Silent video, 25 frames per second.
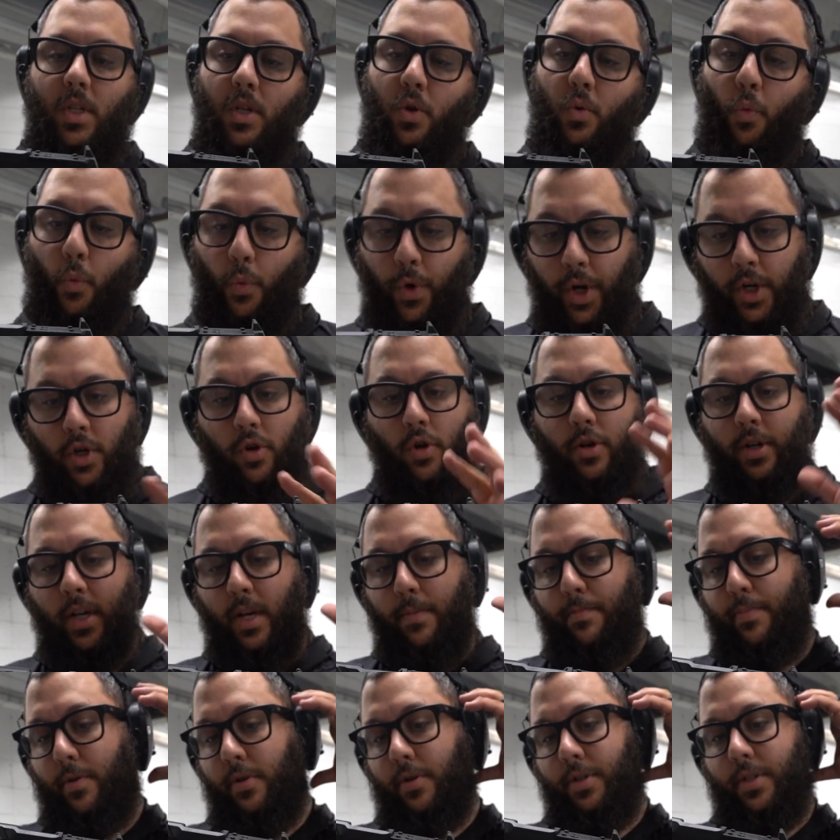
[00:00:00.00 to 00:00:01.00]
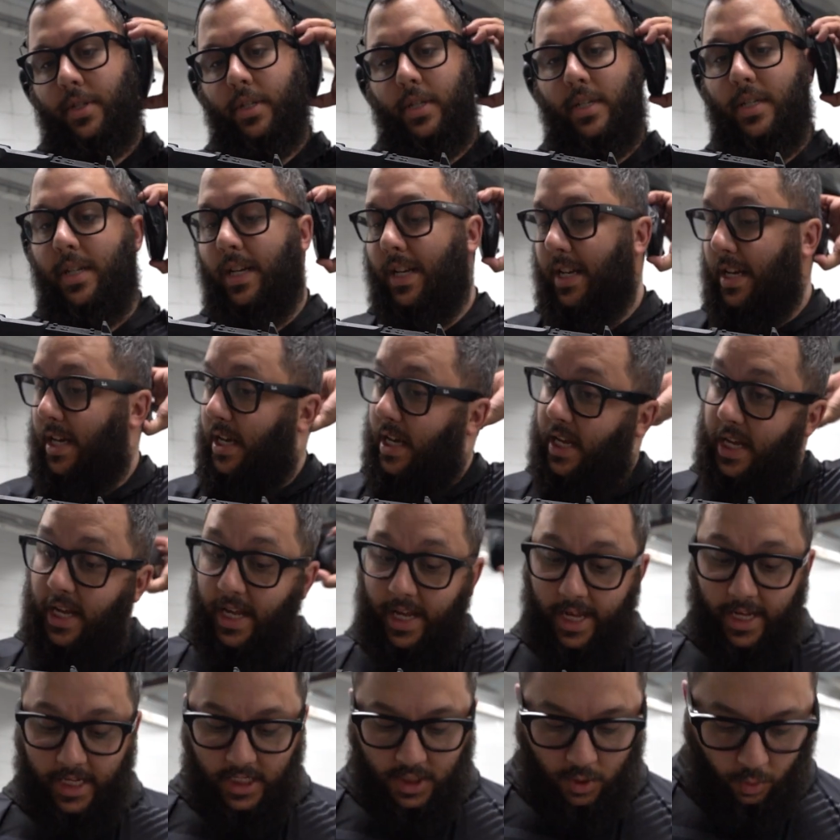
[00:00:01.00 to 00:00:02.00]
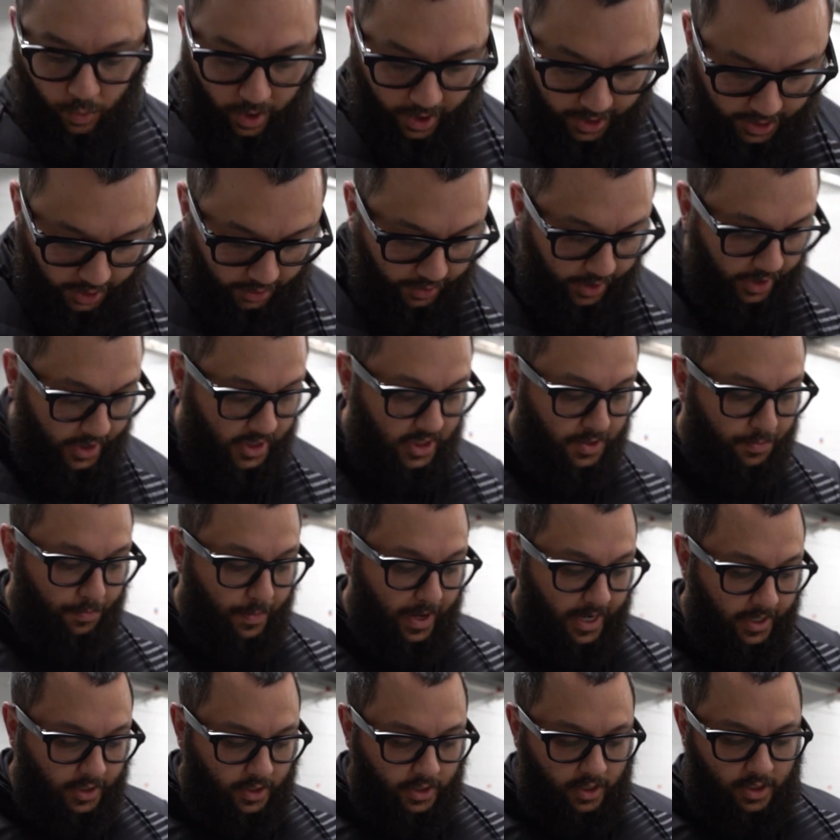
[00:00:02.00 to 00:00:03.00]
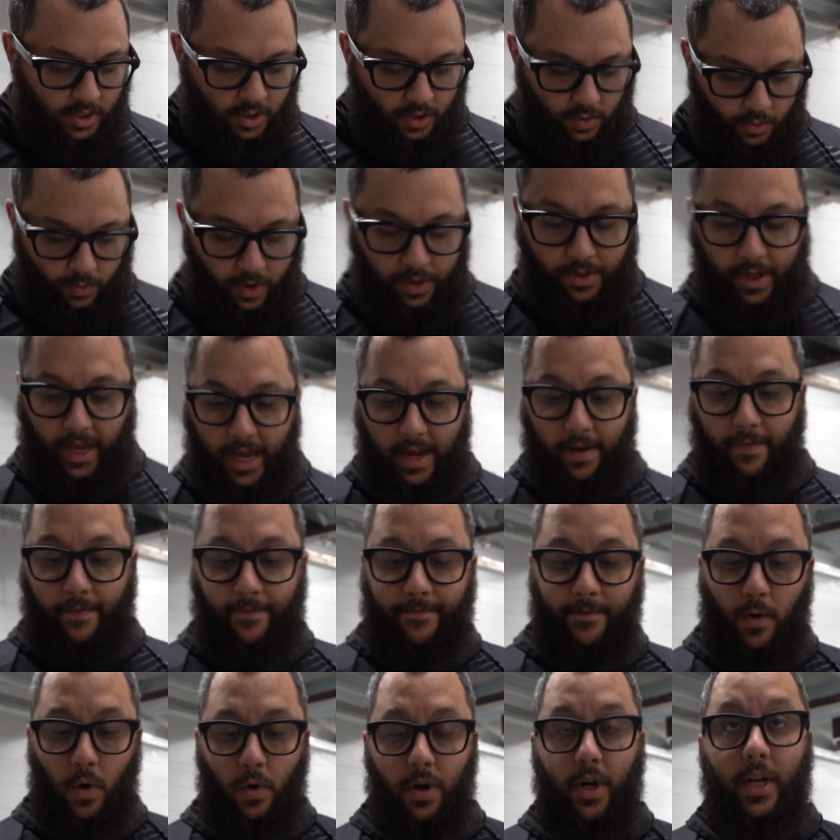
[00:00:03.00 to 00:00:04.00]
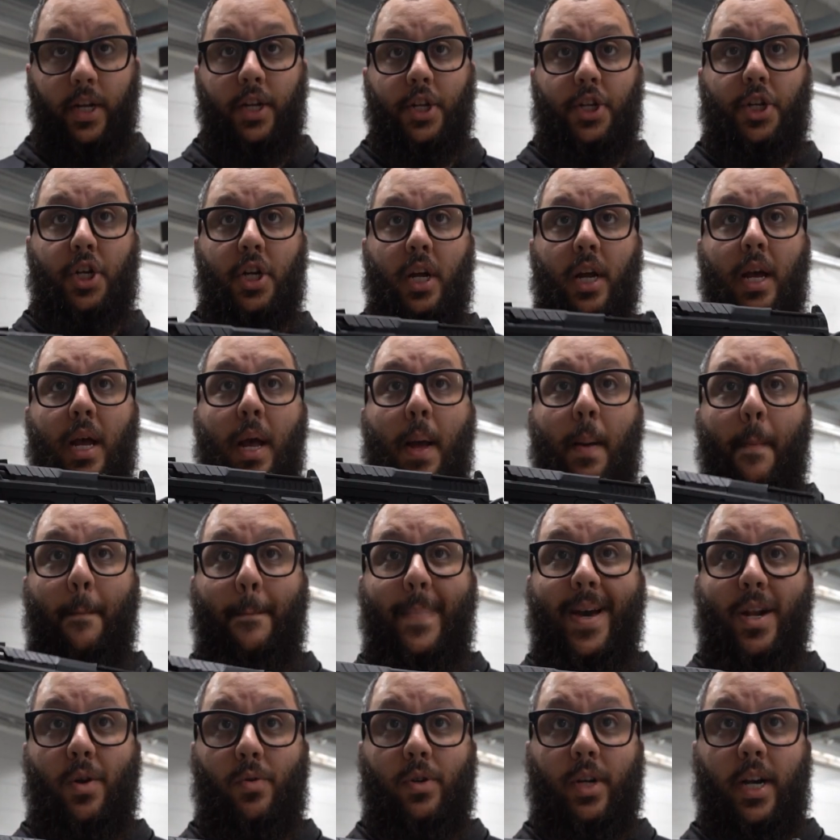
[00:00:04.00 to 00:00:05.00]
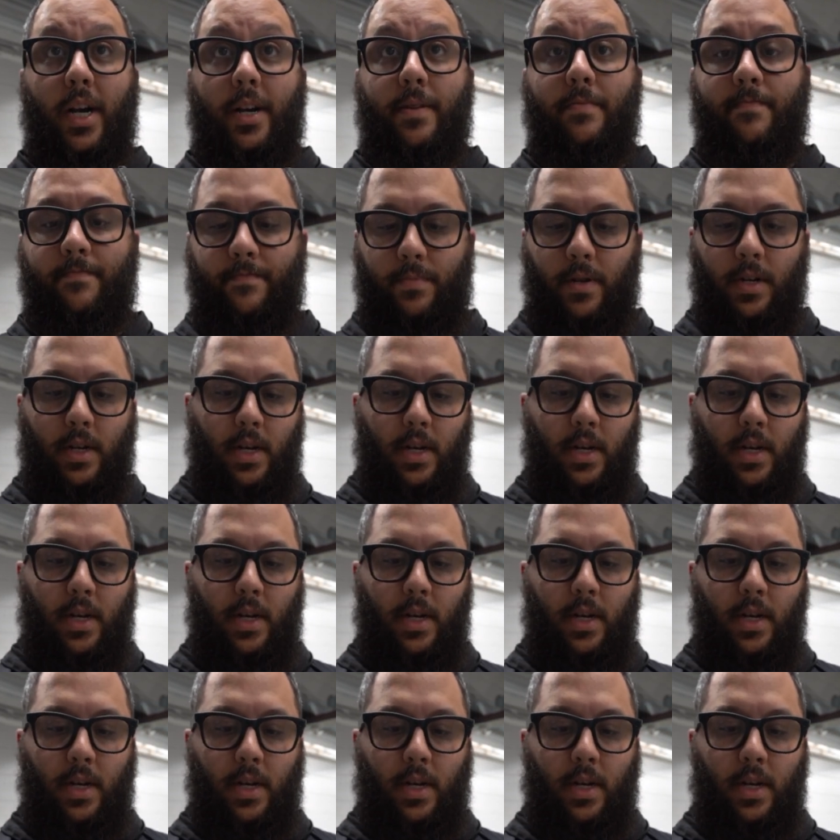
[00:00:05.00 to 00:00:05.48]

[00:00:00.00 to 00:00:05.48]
Recoil impulse is what you'd expect with a 4-inch metal gun.